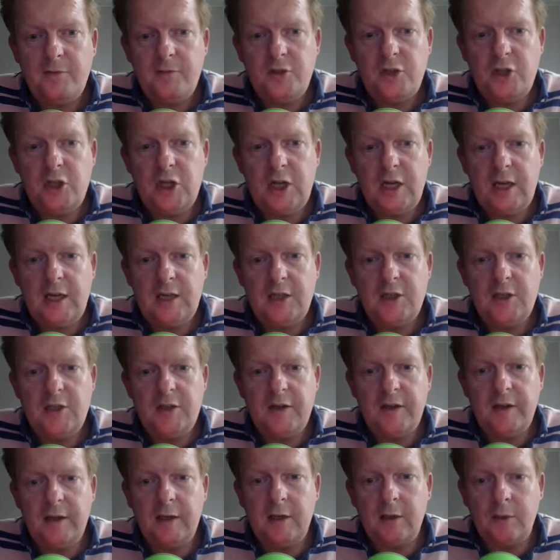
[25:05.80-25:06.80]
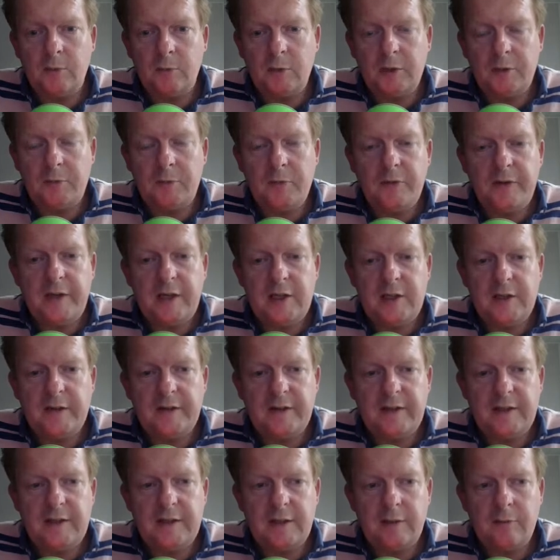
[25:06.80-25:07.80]
changed here, what the mutation
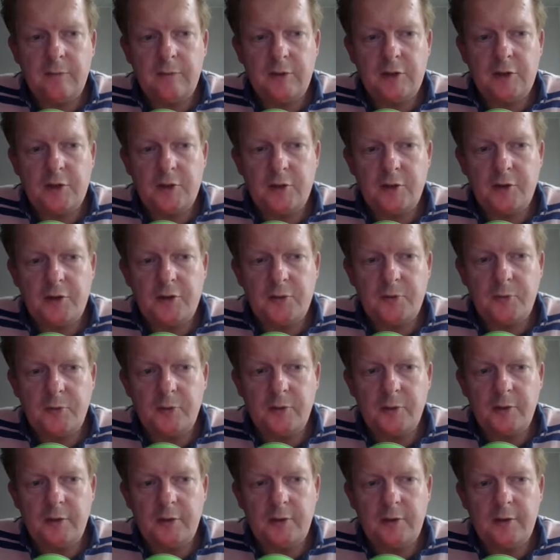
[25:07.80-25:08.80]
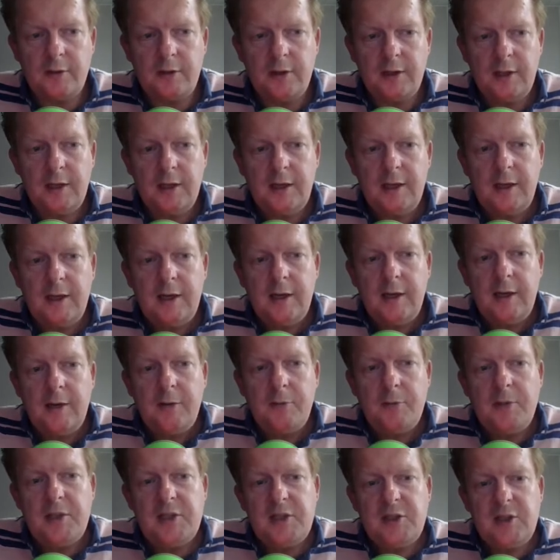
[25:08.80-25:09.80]
testing results were,
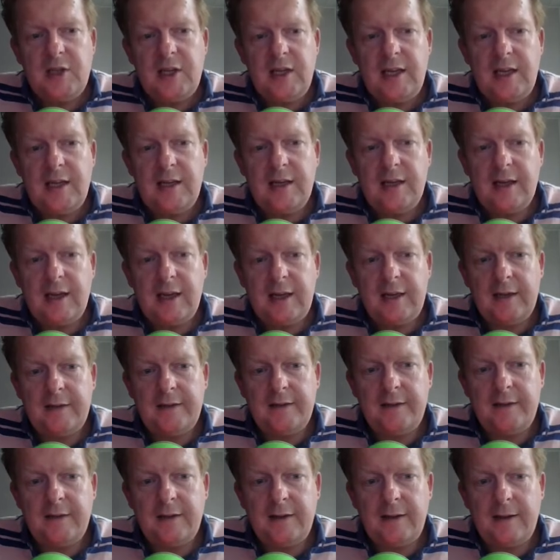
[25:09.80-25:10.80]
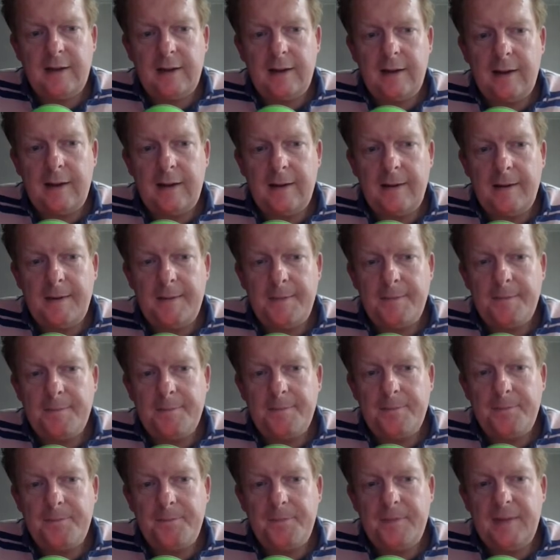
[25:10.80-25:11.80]
we see that
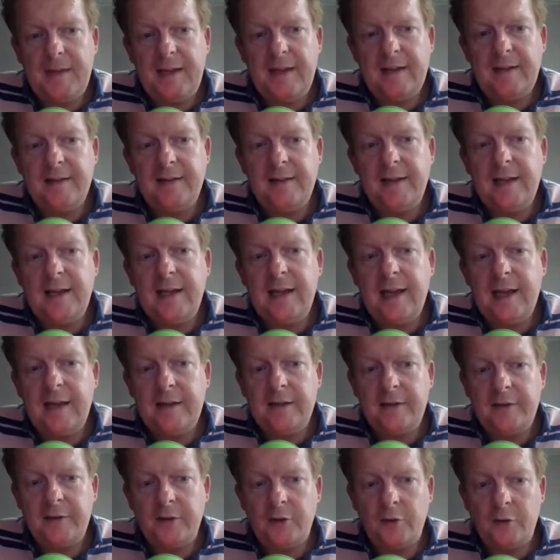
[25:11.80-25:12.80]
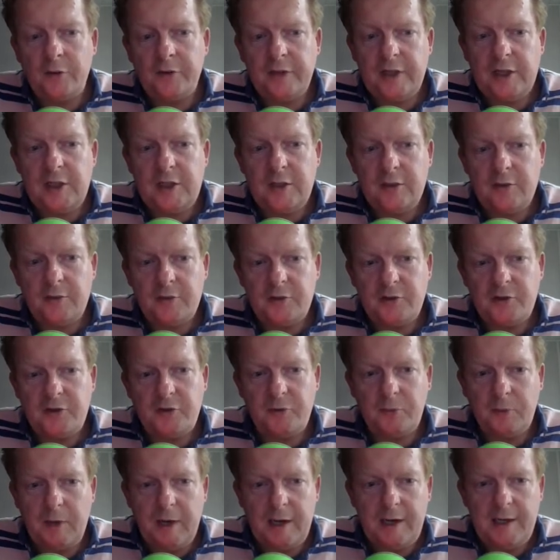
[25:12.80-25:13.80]
it negated the conditionals
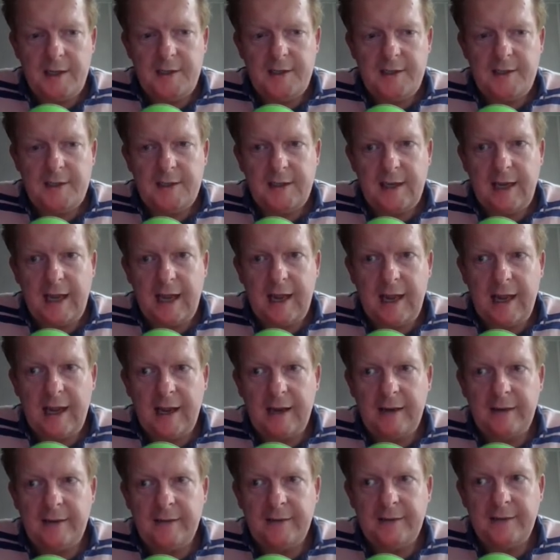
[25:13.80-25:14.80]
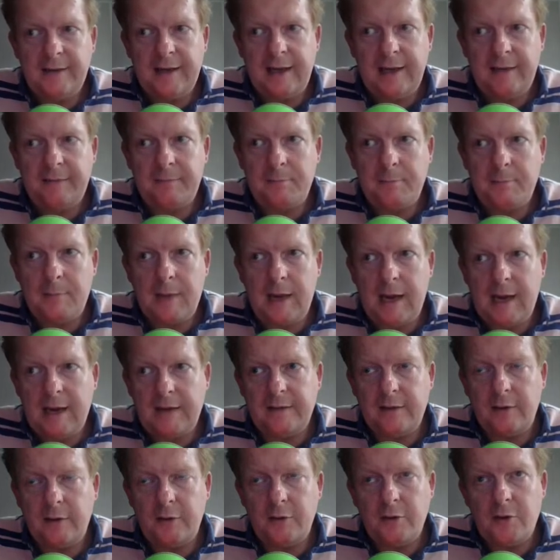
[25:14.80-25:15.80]
twice, and that made
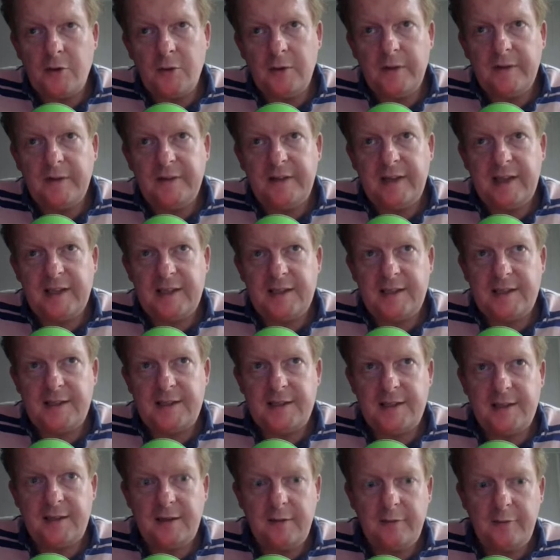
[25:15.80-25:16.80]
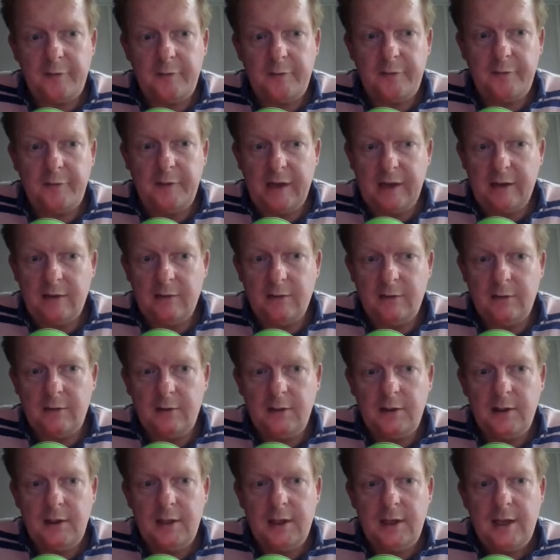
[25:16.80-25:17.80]
our unit tests fail.
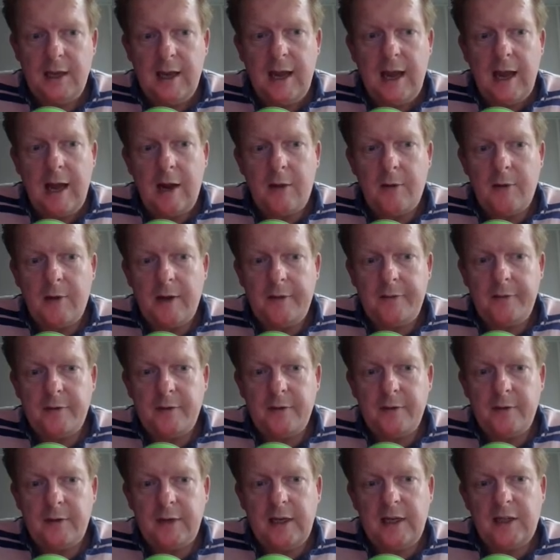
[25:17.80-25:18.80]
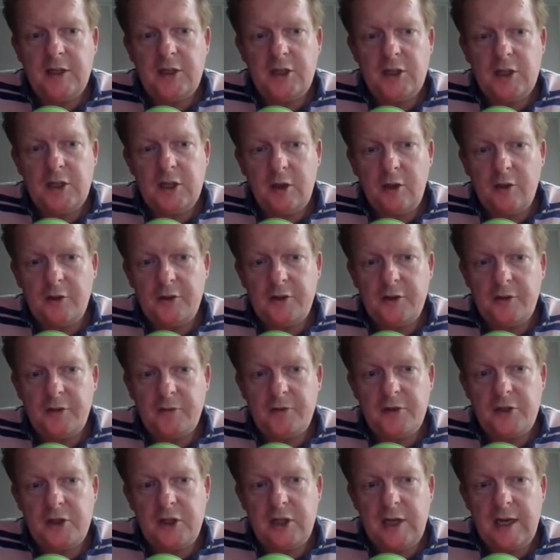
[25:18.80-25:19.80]
However, it also
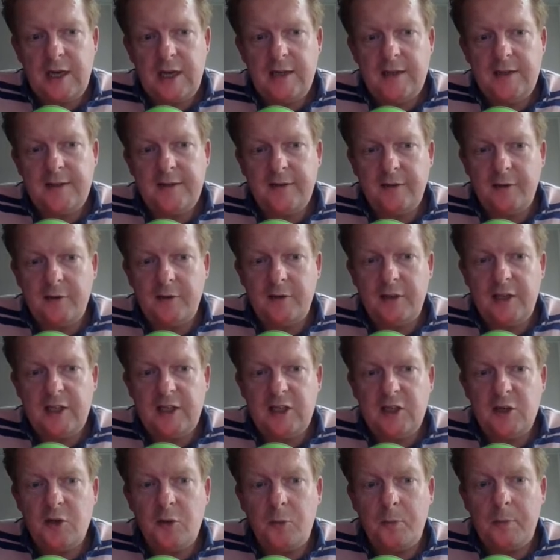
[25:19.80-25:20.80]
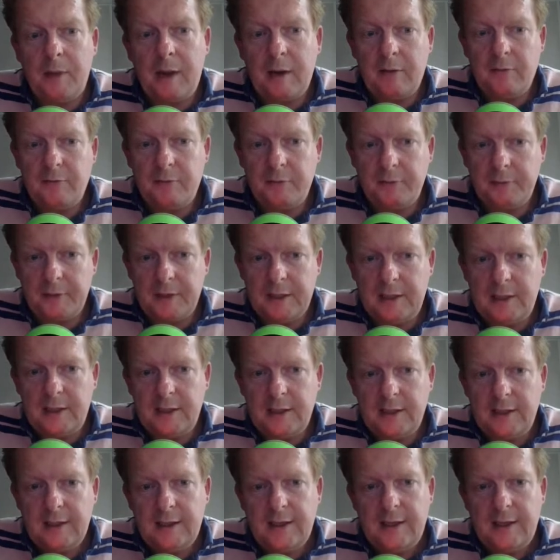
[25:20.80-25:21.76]
changed a conditional boundary,